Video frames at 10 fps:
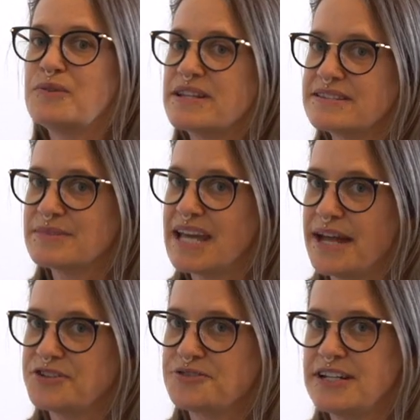want some
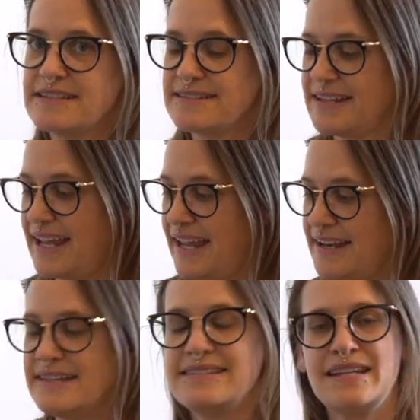cat treats,
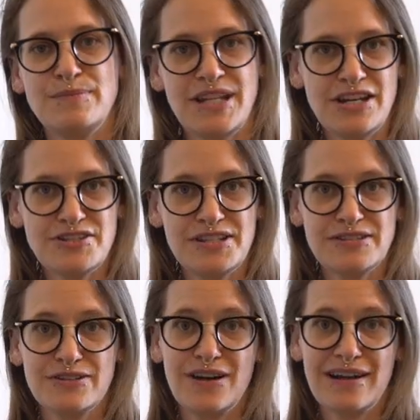and
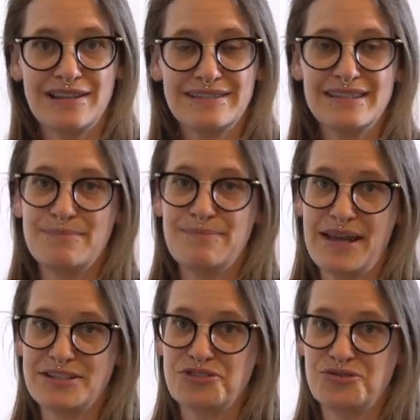Temptations are honestly the
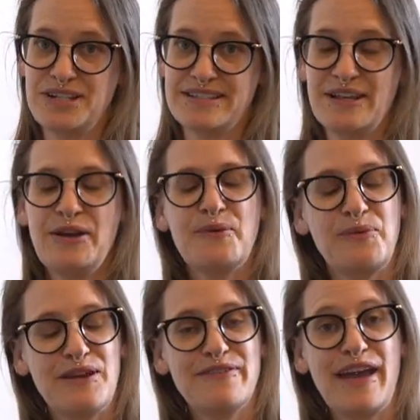best treats
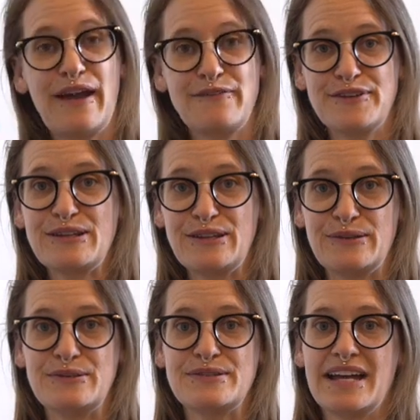we've ever
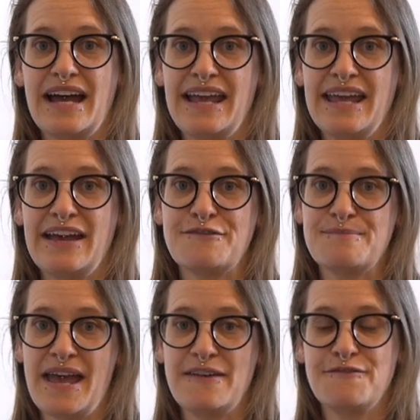used. I have
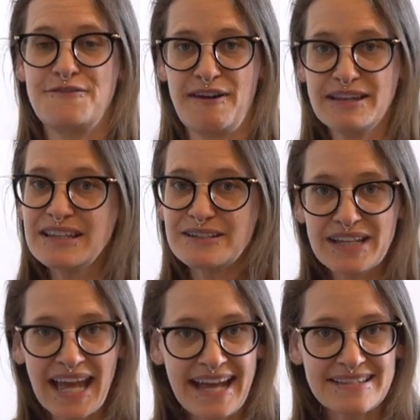met very little
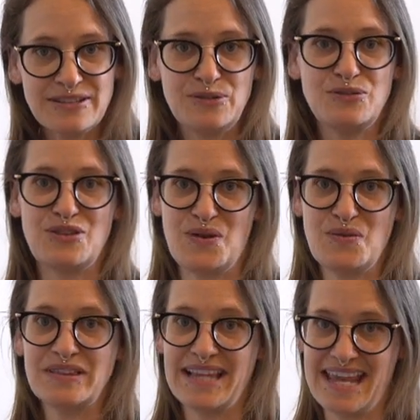cats who
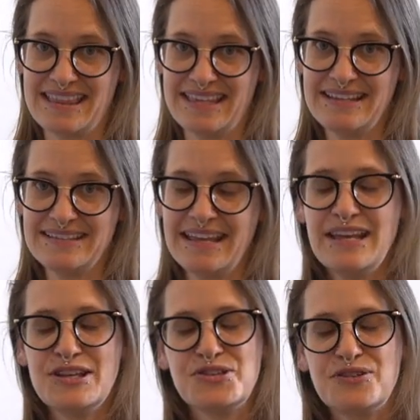don't like this,
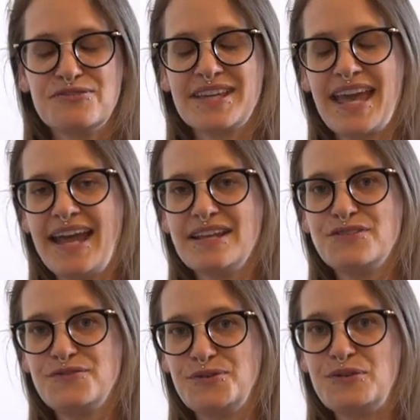so if a cat is
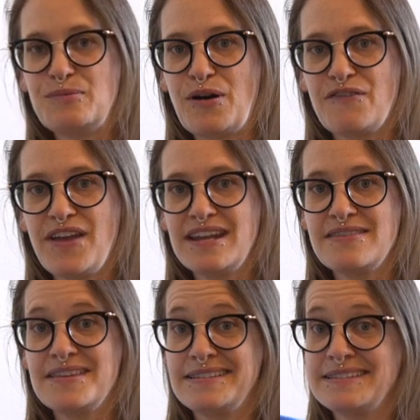food
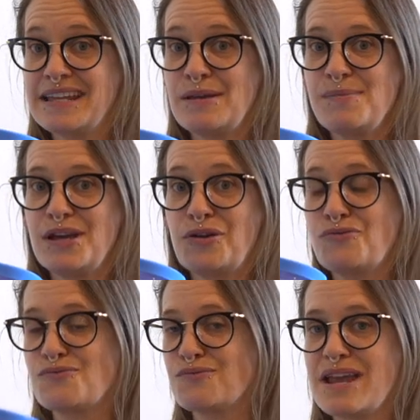motivated, this is going to be a
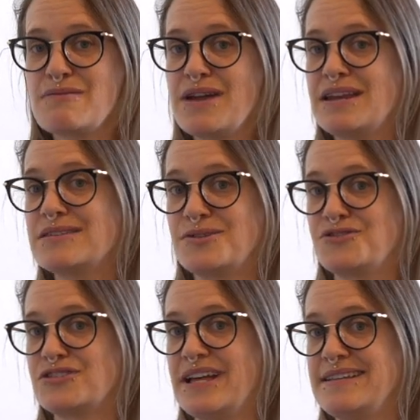great way to
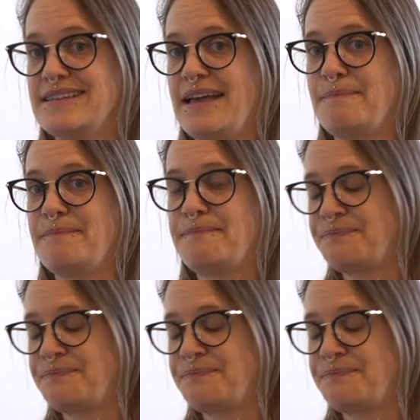socialize them.